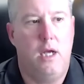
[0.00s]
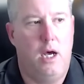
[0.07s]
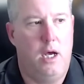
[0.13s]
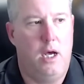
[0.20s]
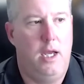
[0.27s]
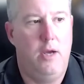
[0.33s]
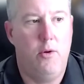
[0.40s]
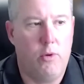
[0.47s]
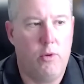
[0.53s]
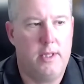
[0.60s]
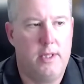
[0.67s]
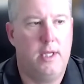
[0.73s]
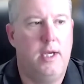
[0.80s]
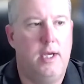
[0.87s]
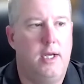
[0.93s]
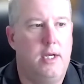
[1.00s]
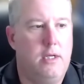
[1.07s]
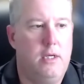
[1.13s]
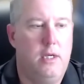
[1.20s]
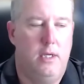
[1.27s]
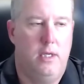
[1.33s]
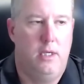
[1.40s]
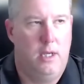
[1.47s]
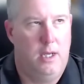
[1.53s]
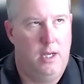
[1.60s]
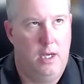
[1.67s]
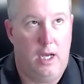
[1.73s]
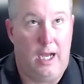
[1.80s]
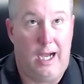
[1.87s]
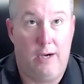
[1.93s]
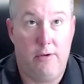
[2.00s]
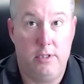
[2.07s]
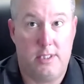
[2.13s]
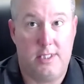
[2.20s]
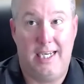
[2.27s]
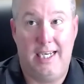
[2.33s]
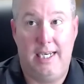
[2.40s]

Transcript: And one thing I would say